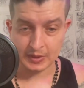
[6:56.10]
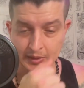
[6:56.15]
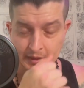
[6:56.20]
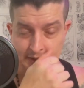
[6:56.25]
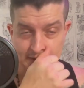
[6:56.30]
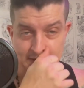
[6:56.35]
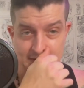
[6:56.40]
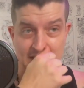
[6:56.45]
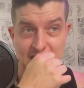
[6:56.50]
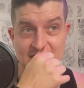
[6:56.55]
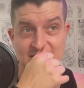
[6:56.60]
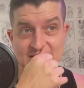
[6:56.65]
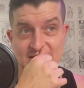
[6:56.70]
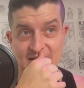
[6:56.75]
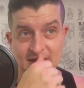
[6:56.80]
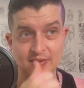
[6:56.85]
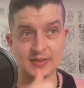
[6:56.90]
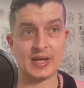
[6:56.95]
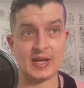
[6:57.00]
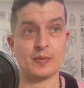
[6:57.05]
She had
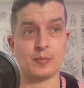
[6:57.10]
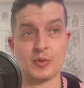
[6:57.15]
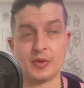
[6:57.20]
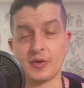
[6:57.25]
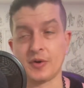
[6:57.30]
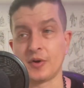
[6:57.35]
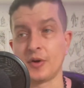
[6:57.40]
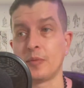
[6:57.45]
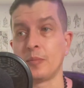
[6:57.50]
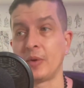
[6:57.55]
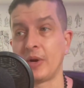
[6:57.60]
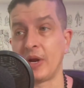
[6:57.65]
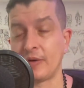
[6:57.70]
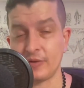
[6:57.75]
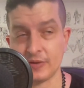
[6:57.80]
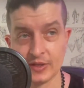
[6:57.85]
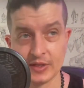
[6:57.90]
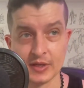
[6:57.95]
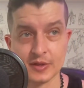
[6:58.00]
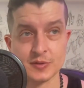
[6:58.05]
taken that with her, but
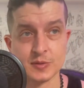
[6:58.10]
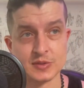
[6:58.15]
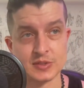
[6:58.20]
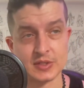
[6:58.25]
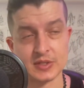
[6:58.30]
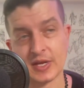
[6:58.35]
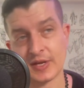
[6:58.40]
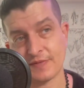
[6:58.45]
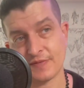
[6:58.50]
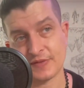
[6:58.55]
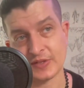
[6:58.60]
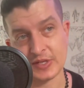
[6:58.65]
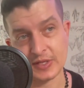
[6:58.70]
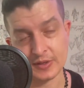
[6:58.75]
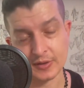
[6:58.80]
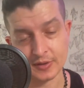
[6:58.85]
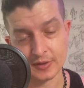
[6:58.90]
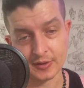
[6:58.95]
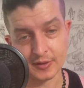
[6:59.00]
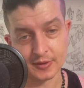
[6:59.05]
everything else was left
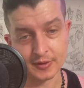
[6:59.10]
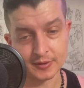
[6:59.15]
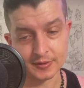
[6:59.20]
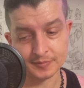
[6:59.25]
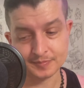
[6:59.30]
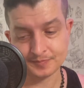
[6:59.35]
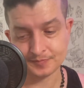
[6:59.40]
in her